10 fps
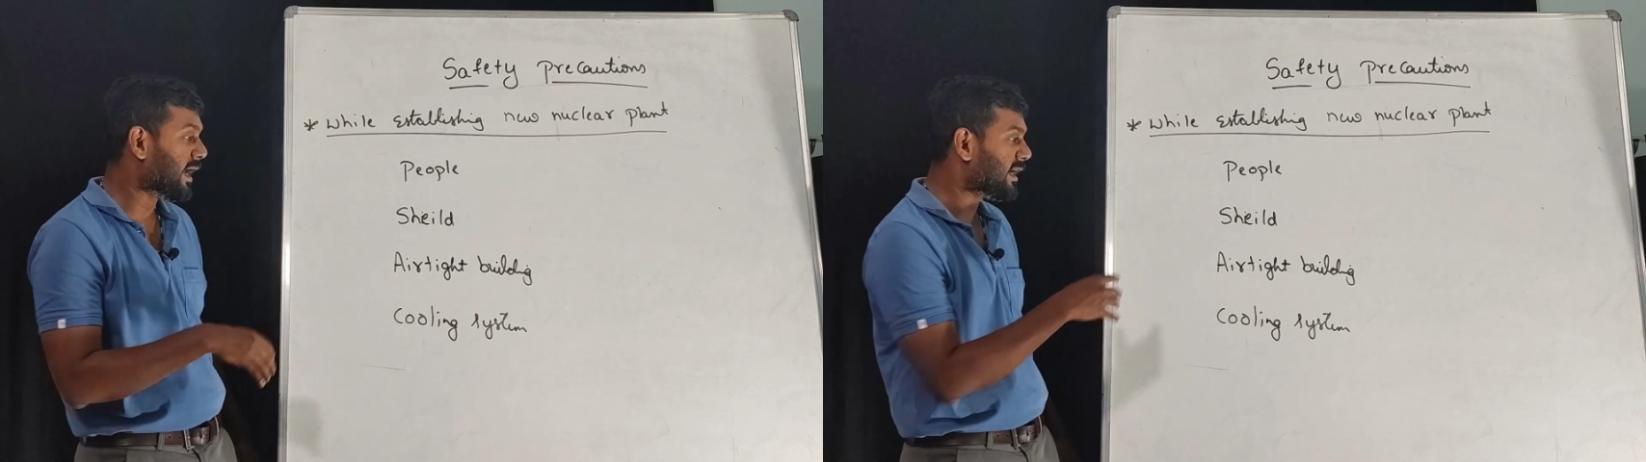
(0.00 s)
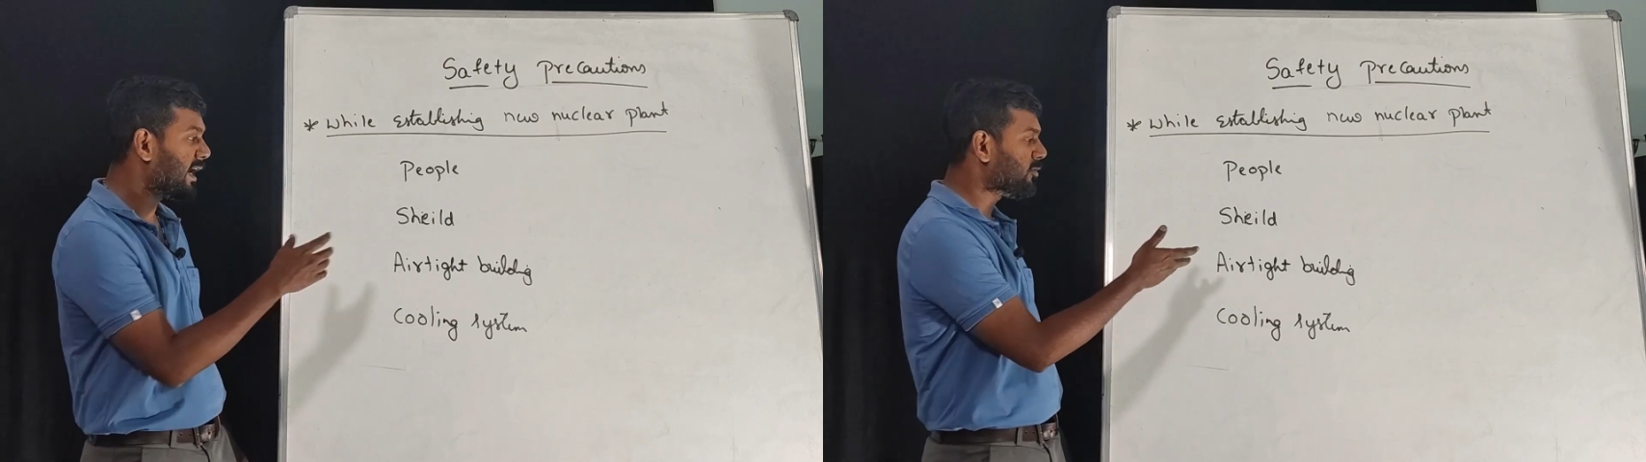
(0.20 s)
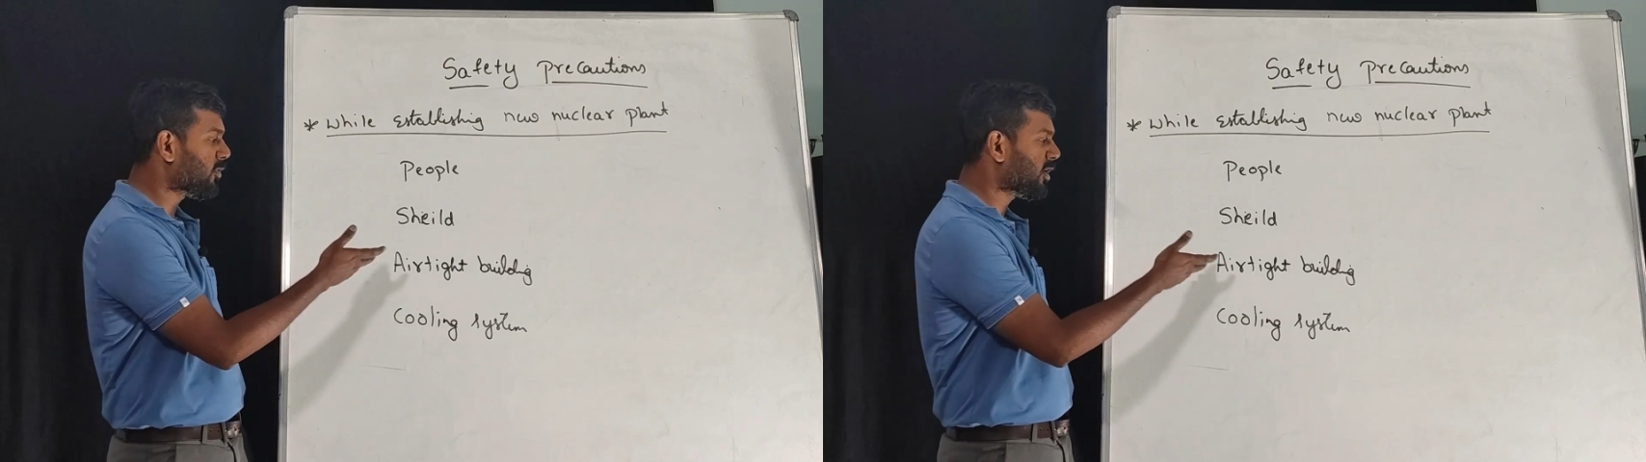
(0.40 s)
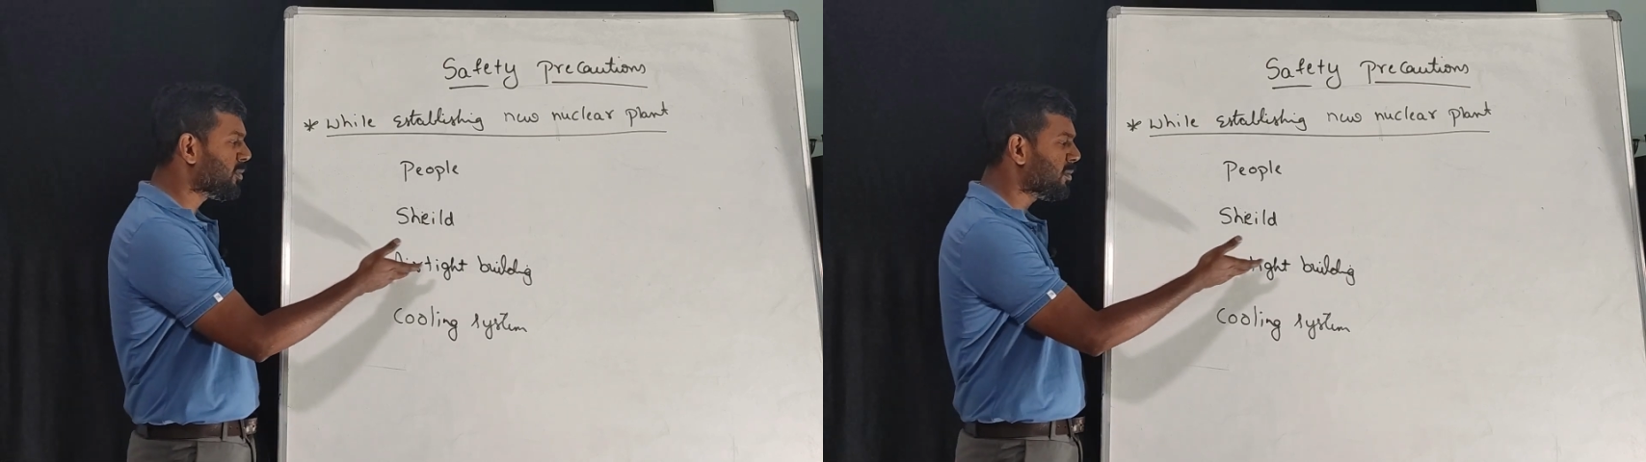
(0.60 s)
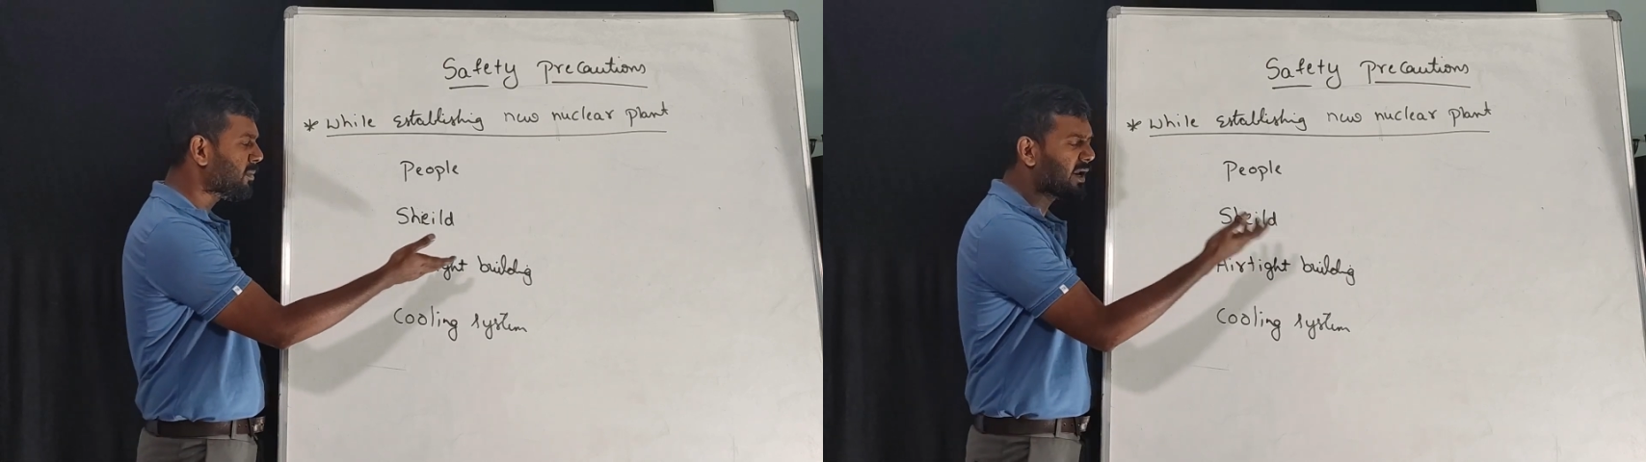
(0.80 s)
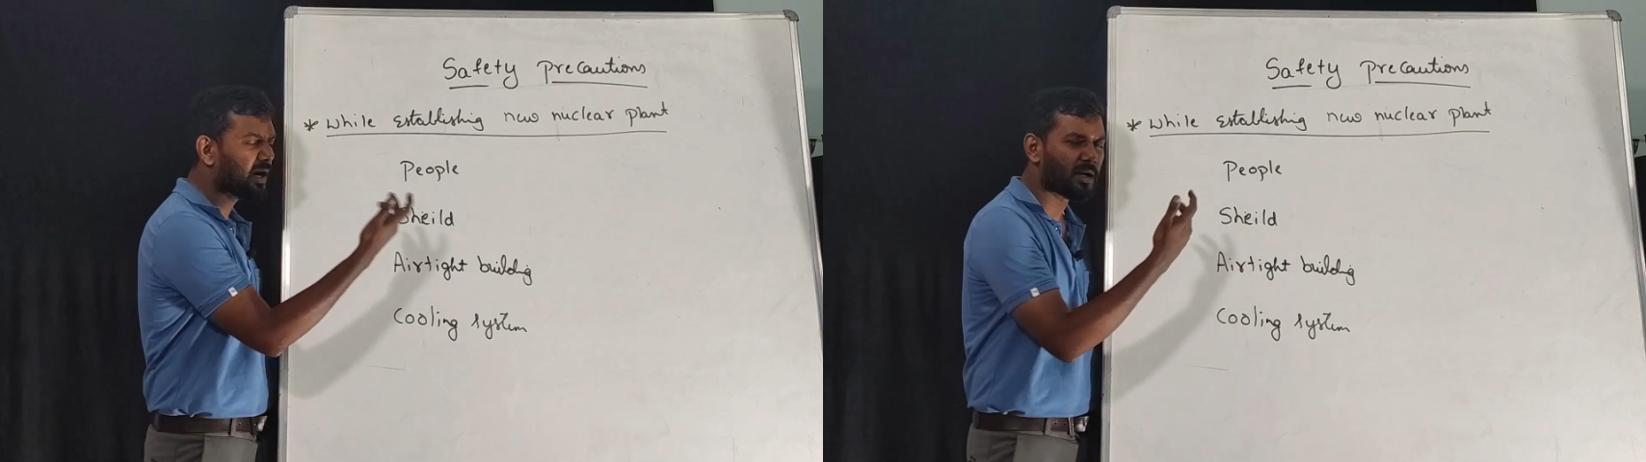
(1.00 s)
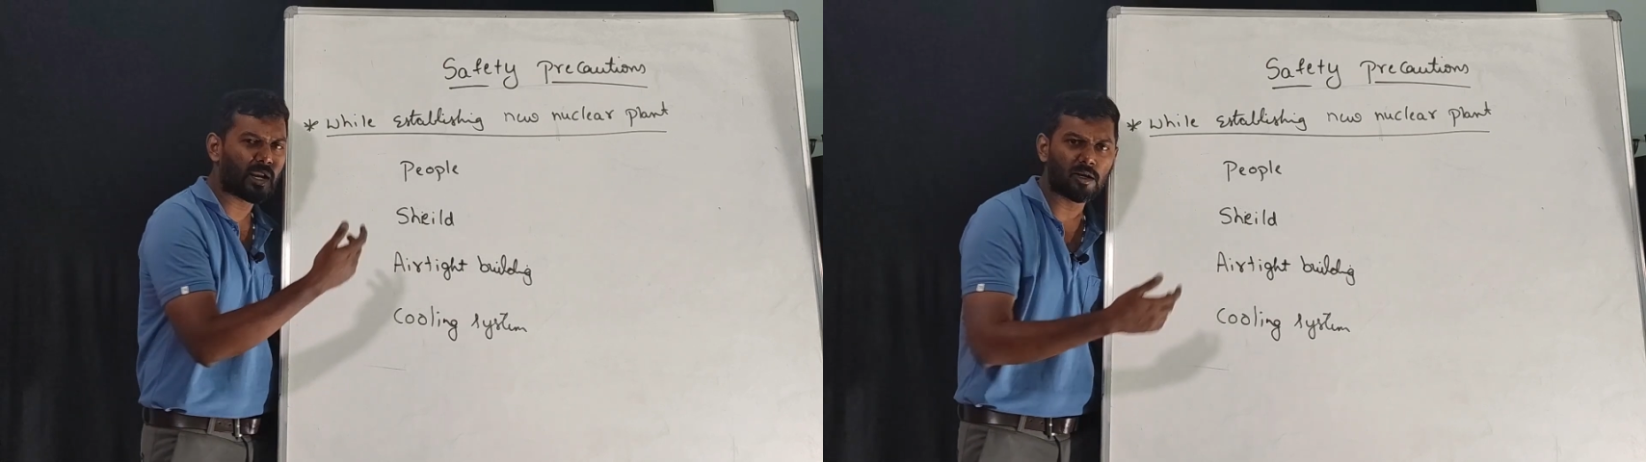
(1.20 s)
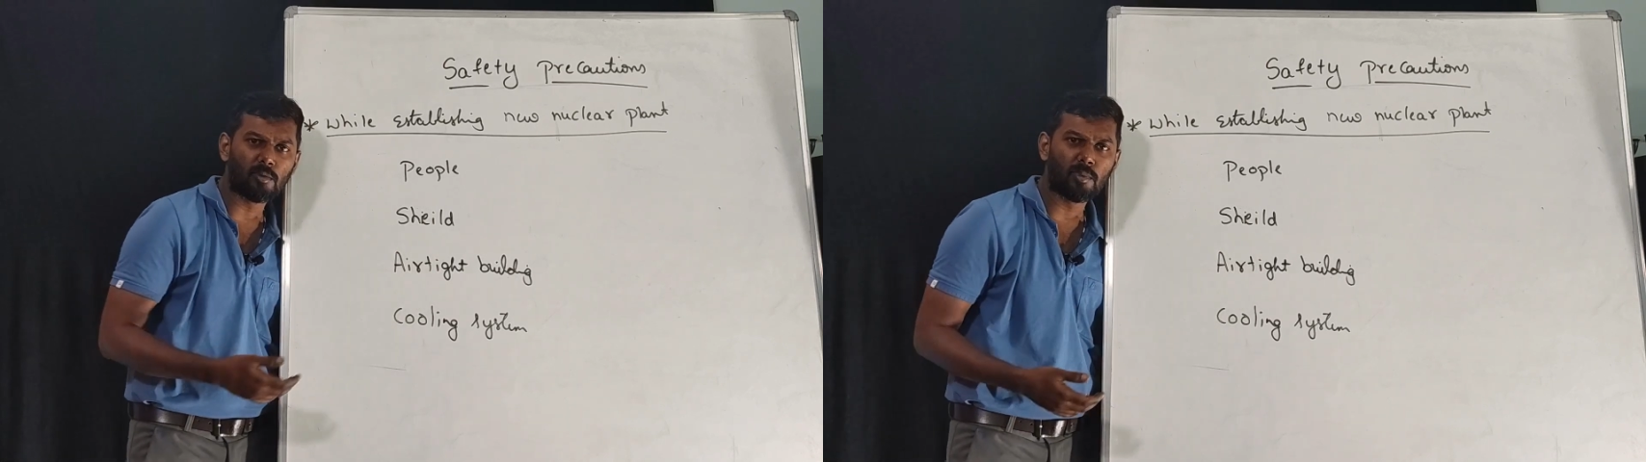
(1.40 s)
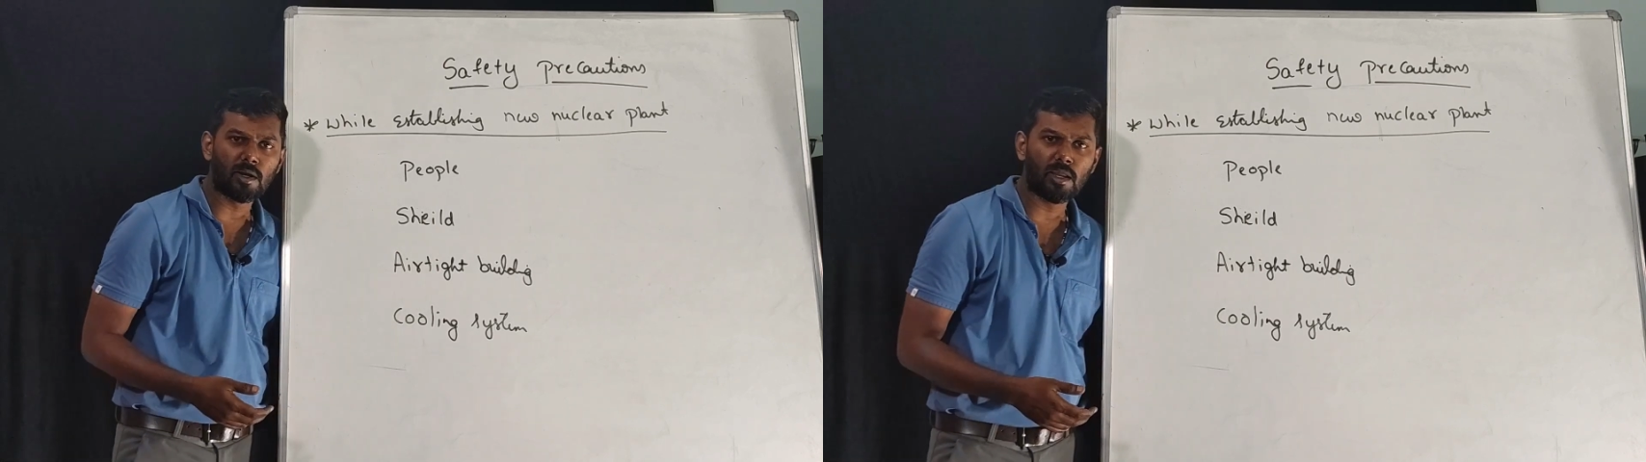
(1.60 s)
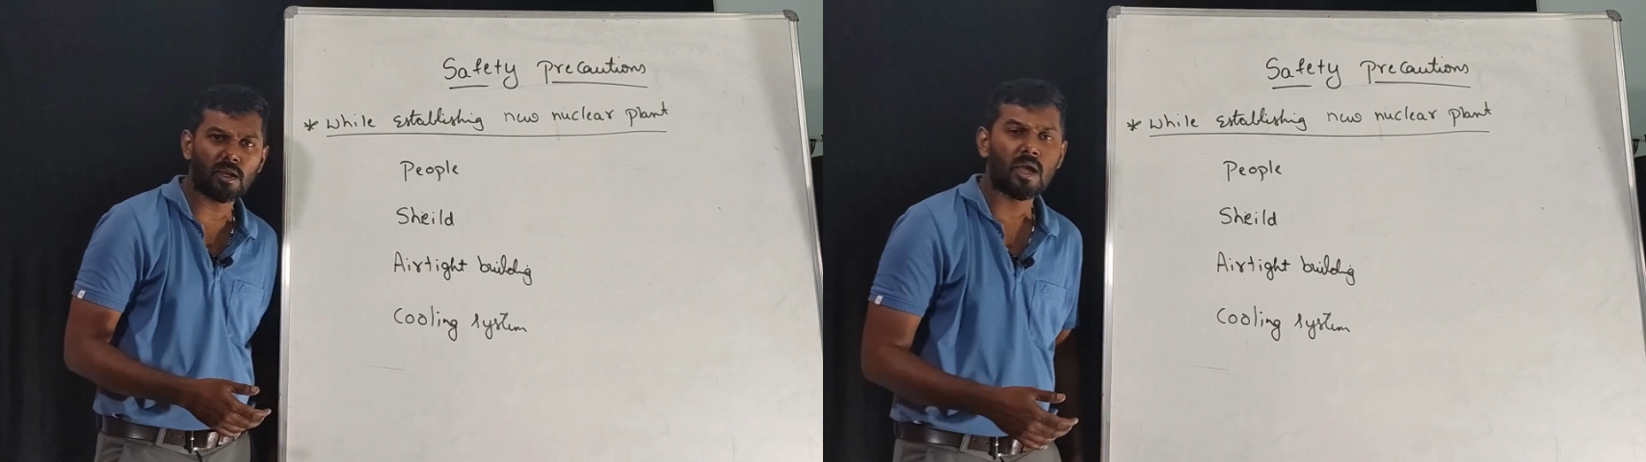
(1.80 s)
Air-tighted, what do you mean by air-tighted
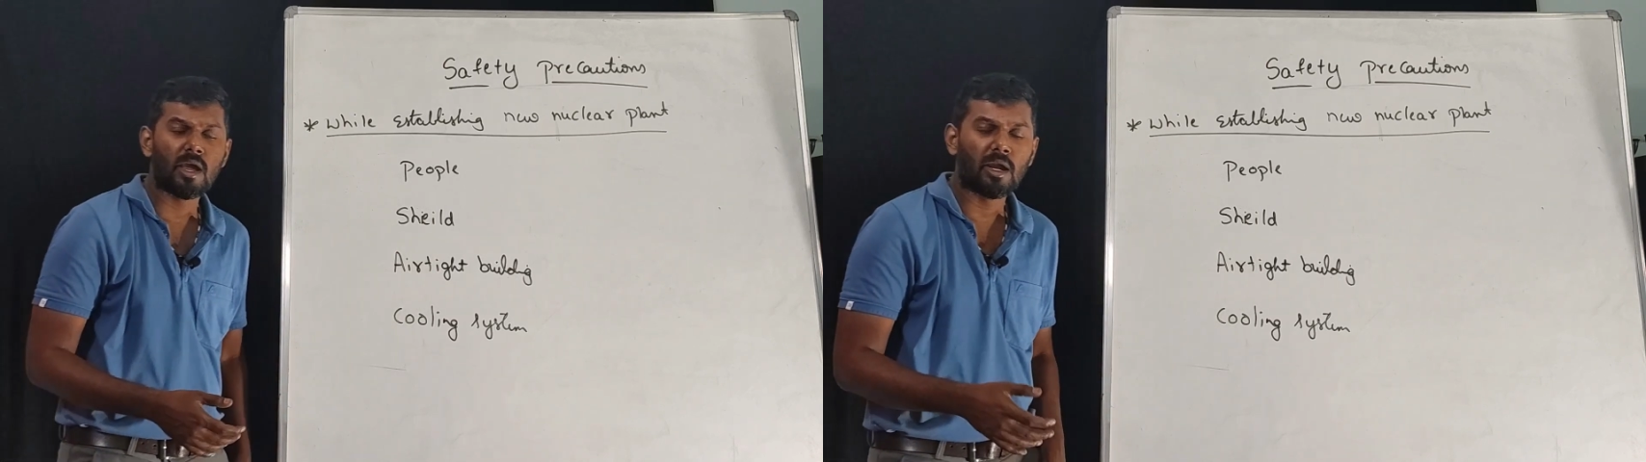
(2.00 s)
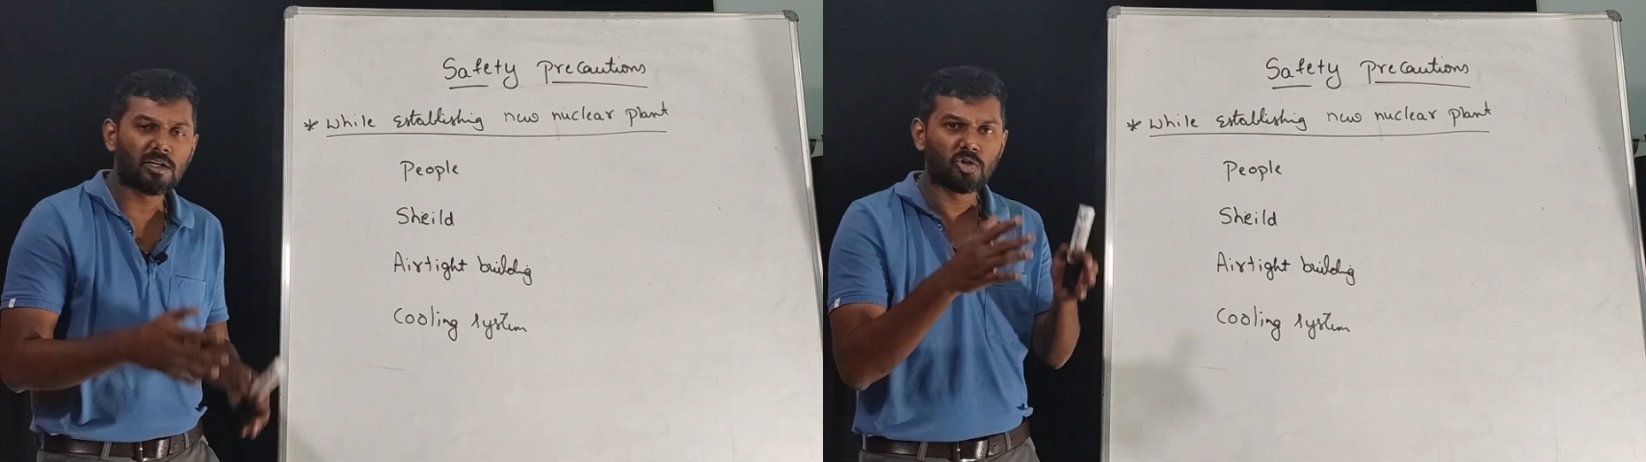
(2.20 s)
building?